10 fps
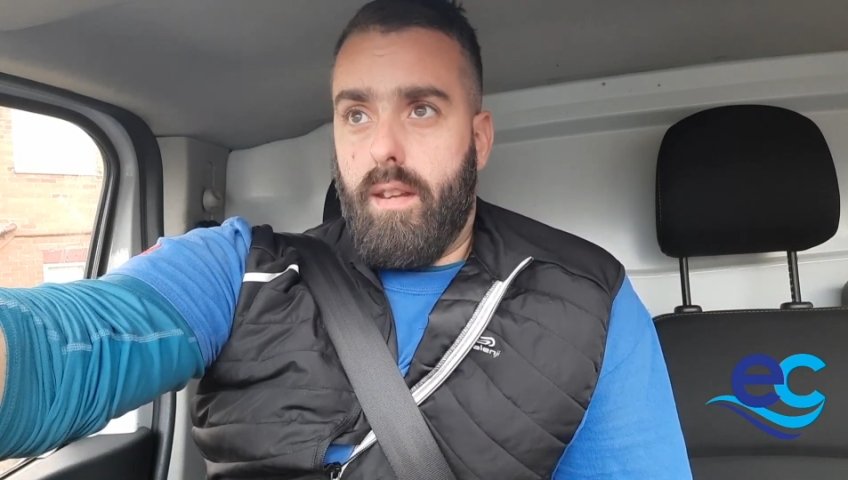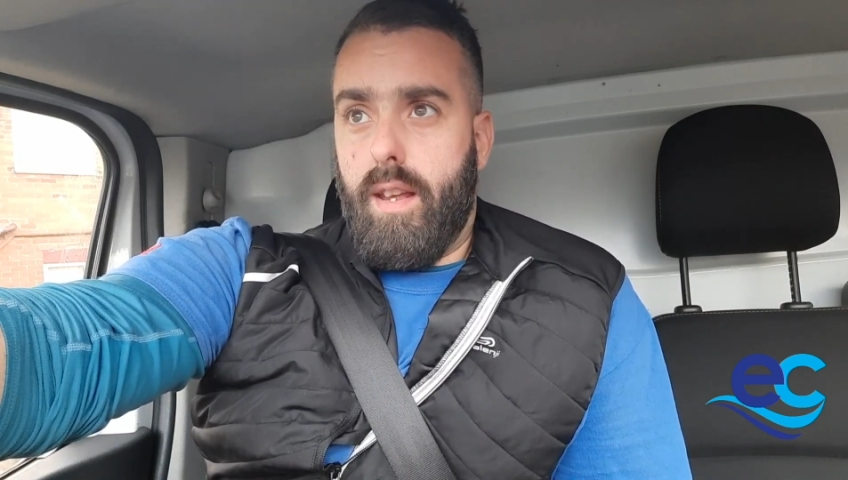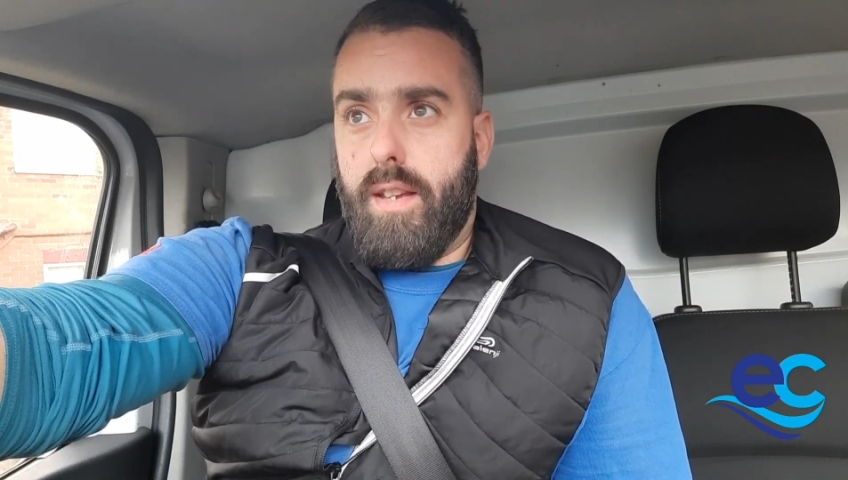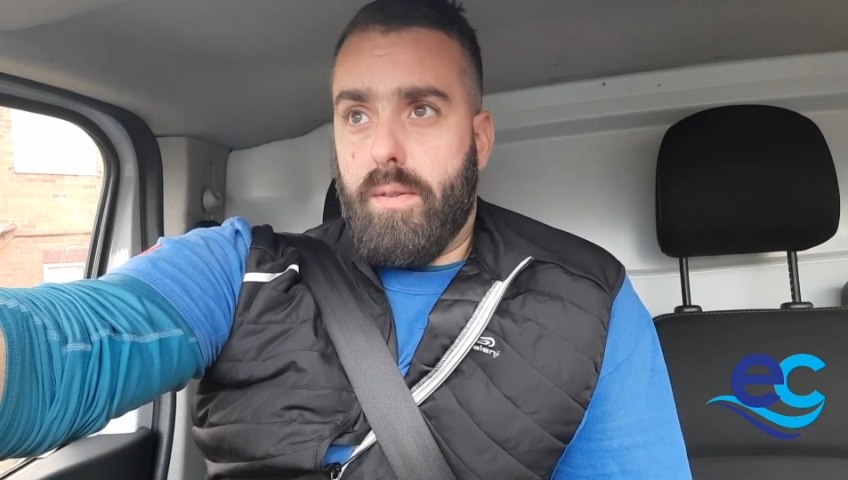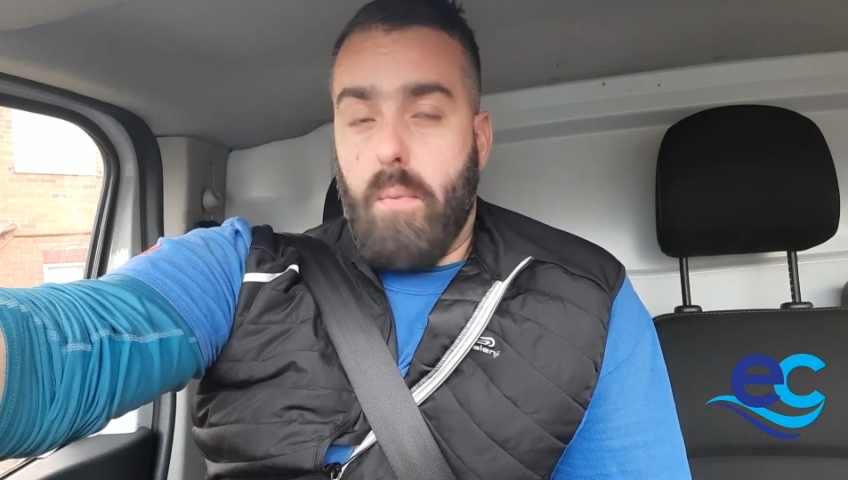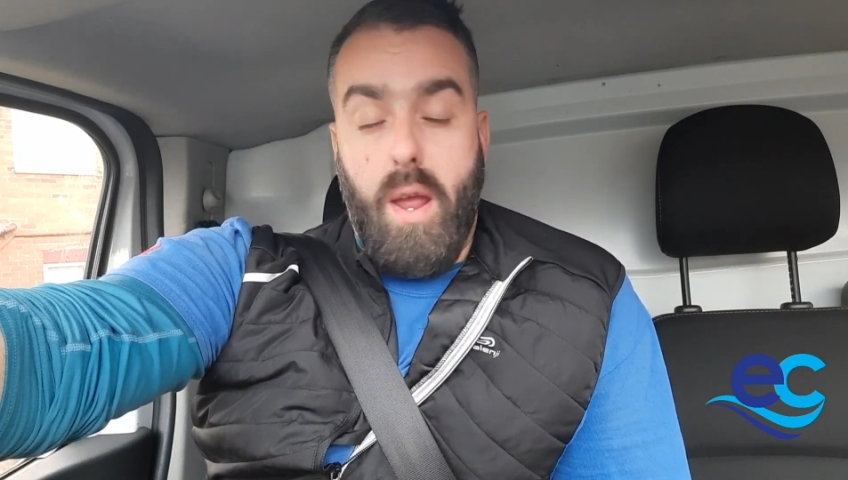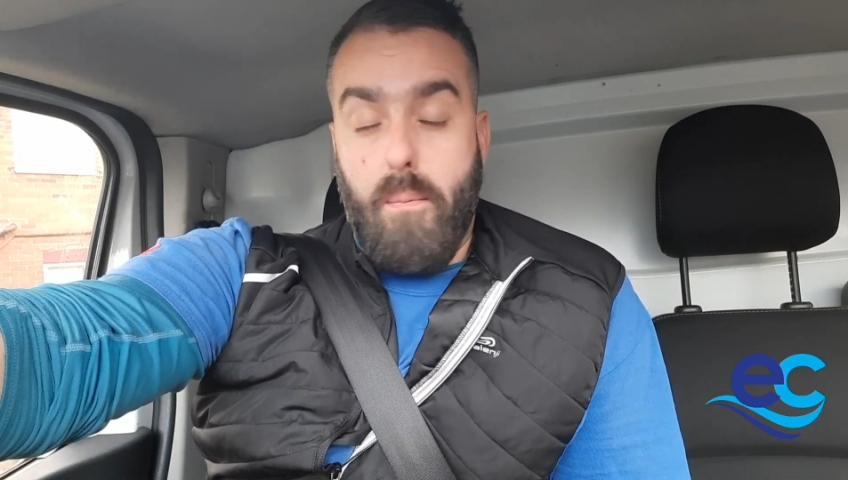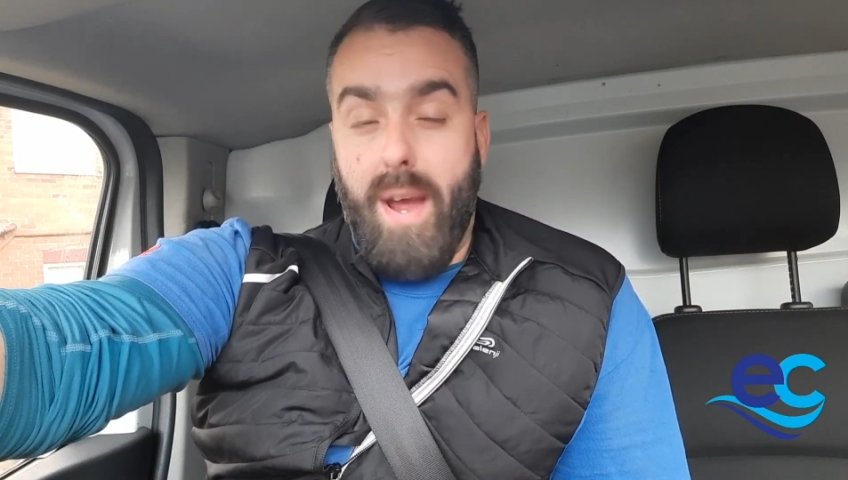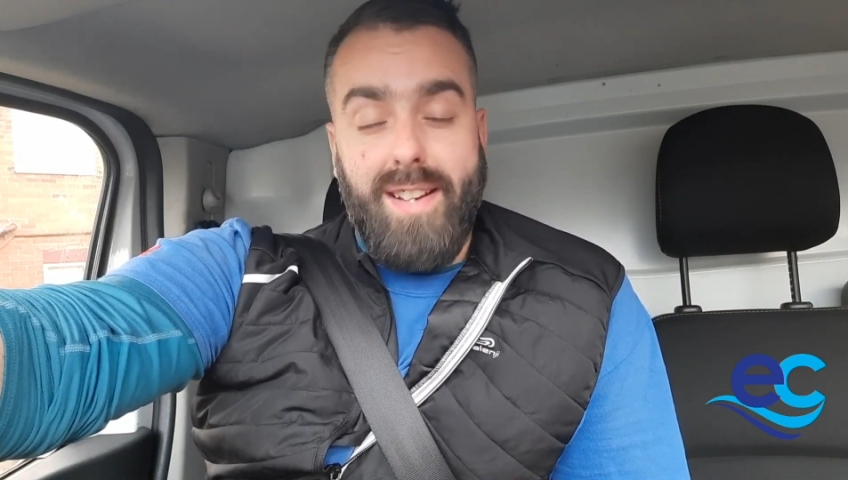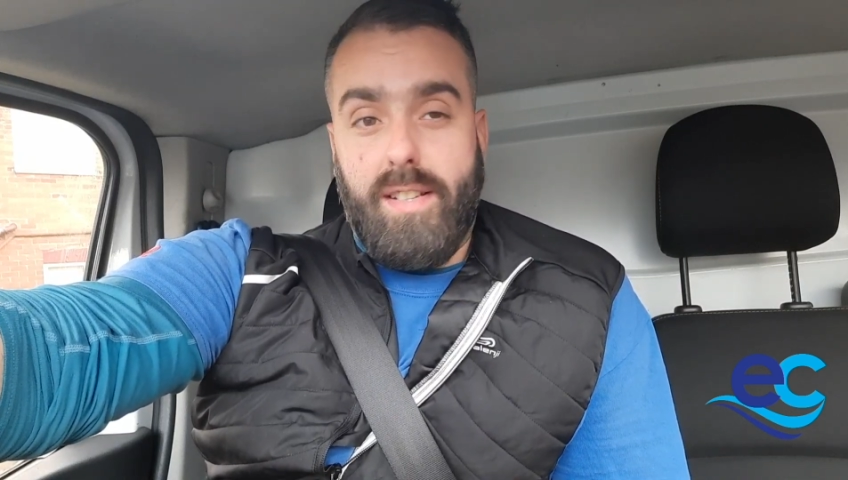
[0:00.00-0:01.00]
it
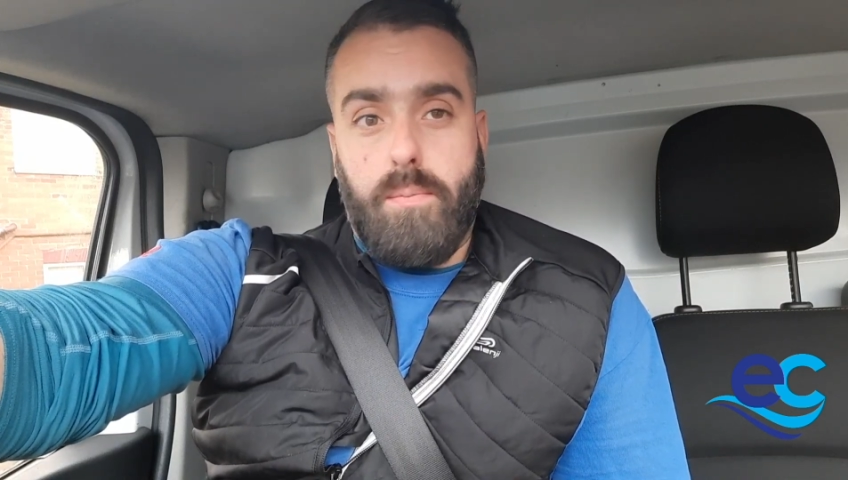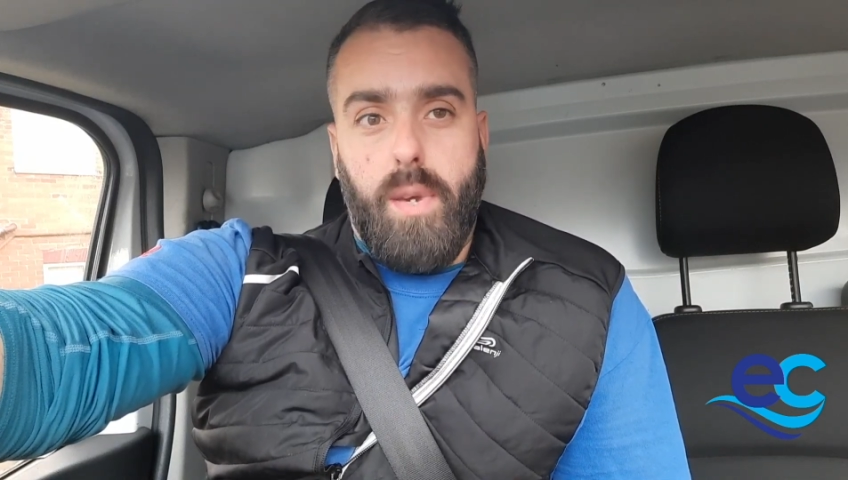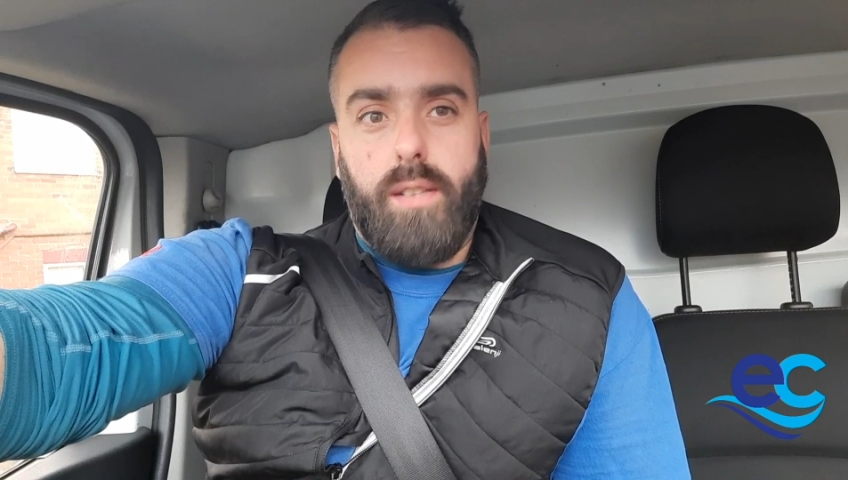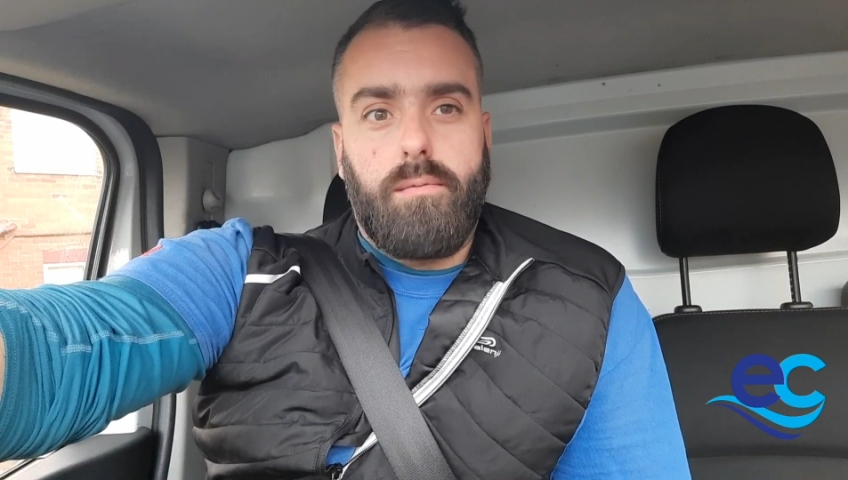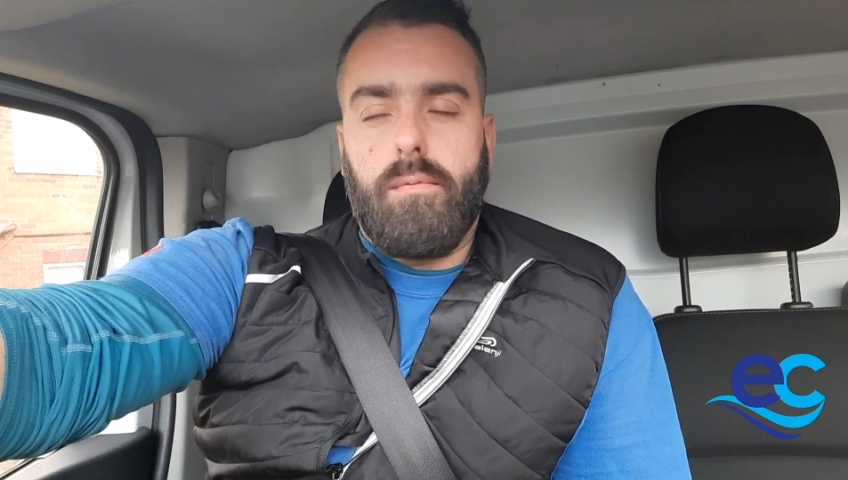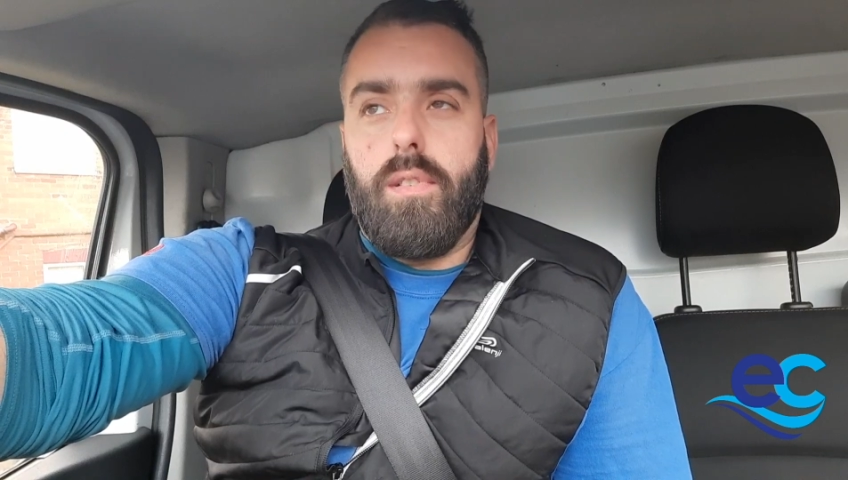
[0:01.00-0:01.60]
amazes me.